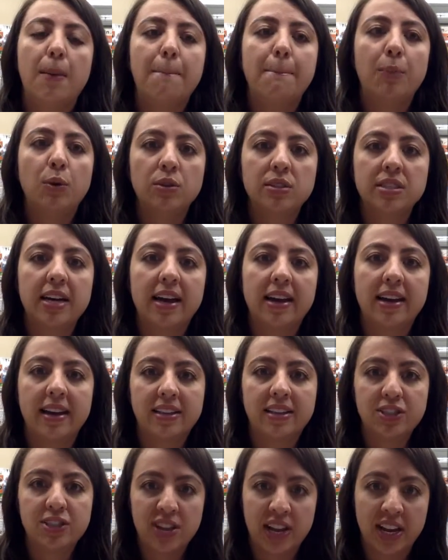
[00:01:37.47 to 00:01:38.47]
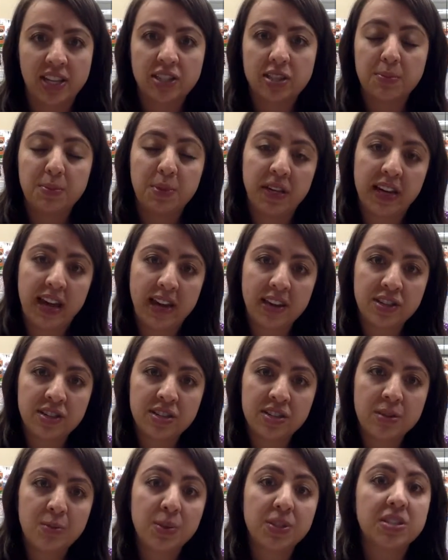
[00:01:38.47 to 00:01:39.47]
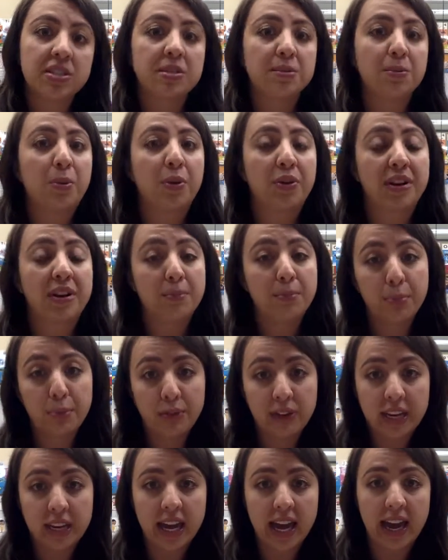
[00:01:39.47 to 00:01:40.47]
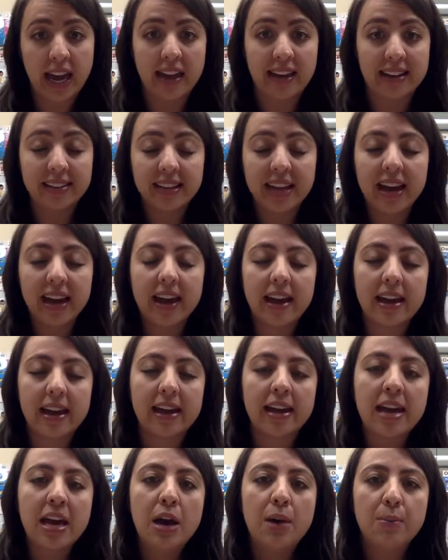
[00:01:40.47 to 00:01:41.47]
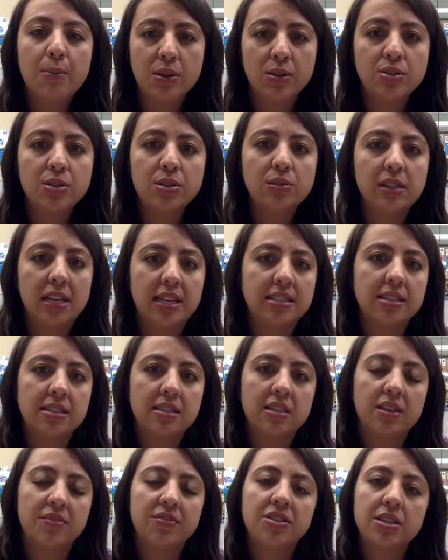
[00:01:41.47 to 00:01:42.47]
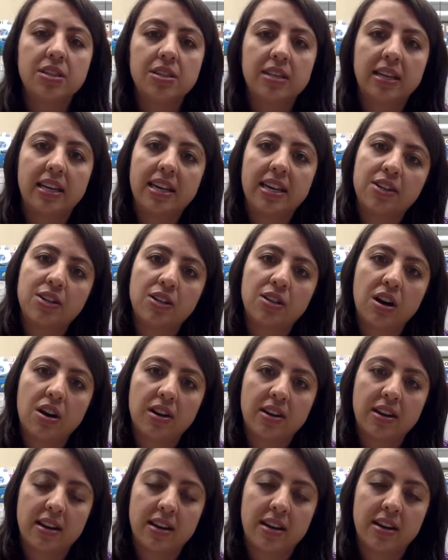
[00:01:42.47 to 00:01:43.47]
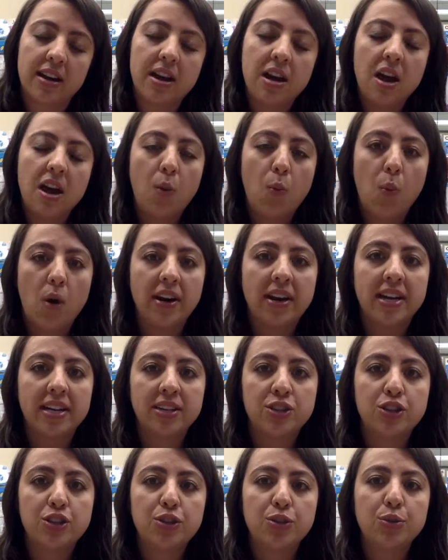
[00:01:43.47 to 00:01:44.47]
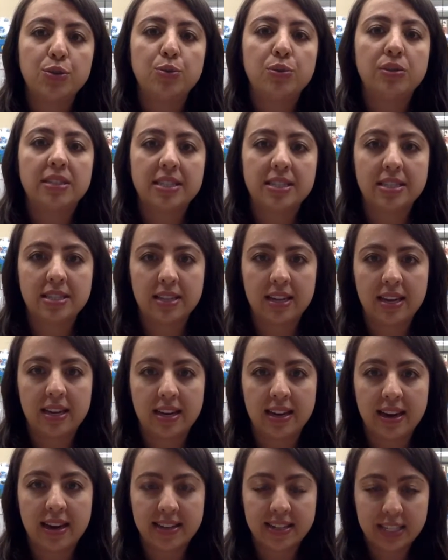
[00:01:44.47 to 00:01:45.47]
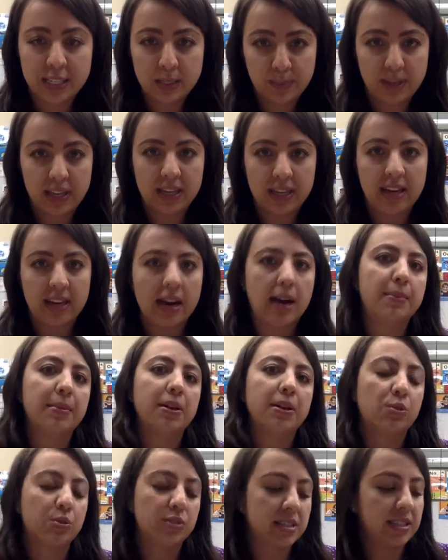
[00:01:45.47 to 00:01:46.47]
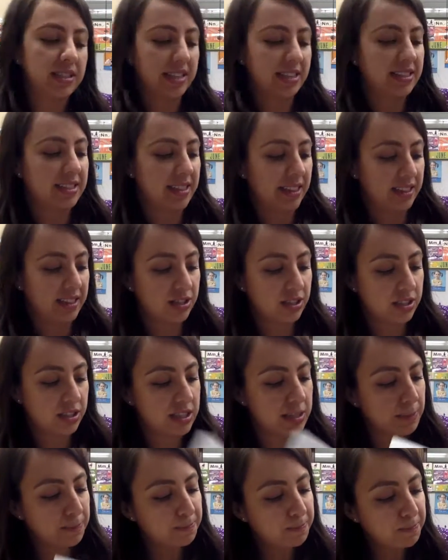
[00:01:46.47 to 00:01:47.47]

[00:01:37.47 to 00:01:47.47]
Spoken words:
multi-exchange communication, which is important in pre-K and K, but also lends itself to the kindergarten 1 and 2 listening and speaking Common Core state standards.